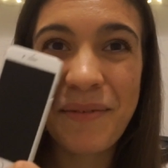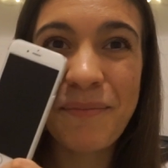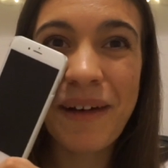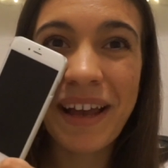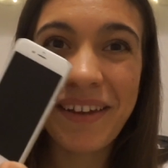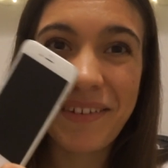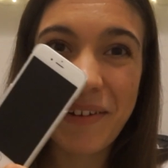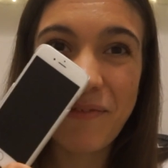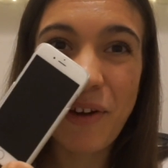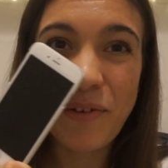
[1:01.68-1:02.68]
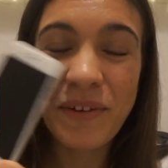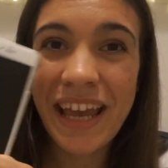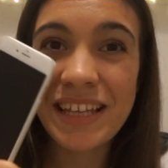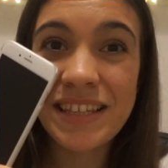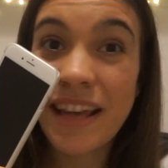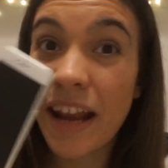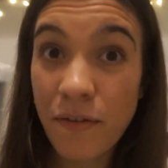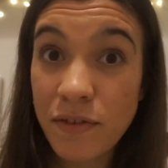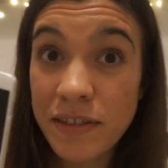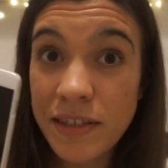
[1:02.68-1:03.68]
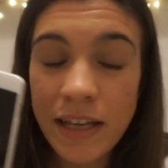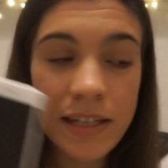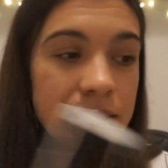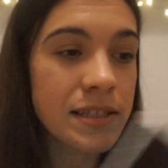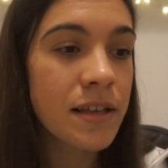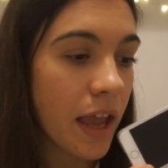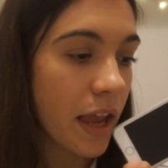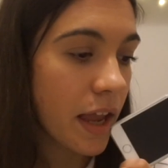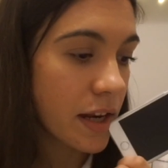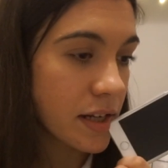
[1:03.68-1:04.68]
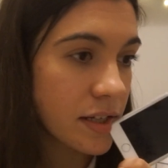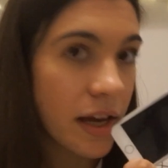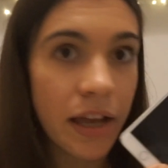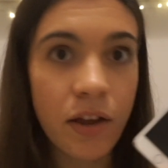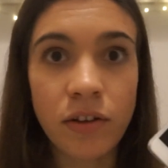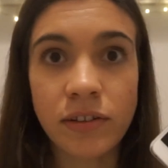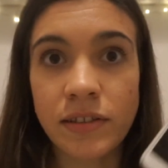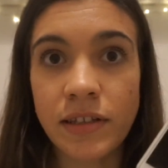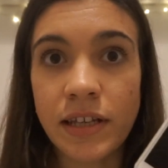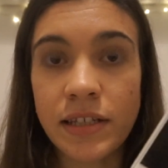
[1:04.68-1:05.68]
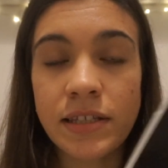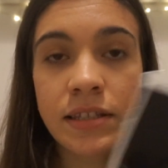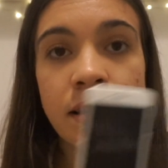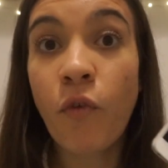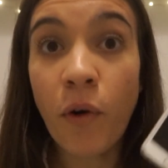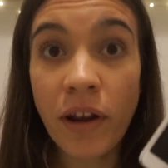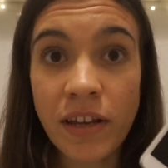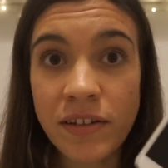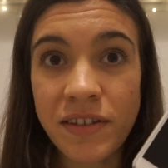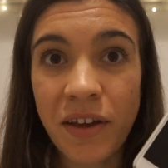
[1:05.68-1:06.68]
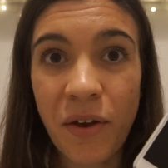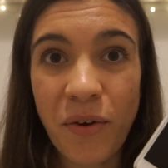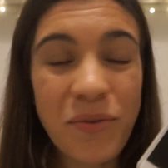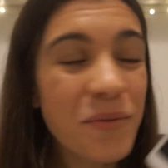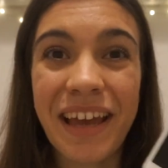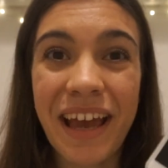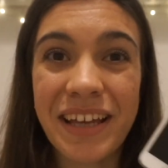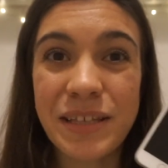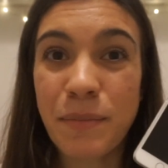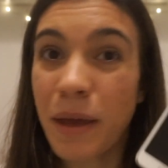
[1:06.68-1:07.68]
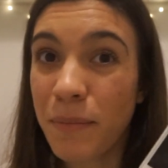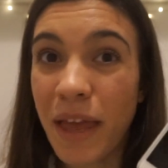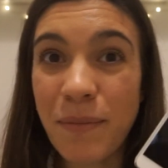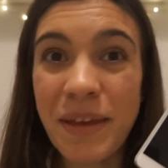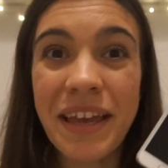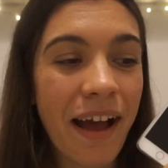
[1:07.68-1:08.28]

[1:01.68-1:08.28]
my current phone. It's an iPhone 6 and I got this 4 years ago. Yeah, it's my baby.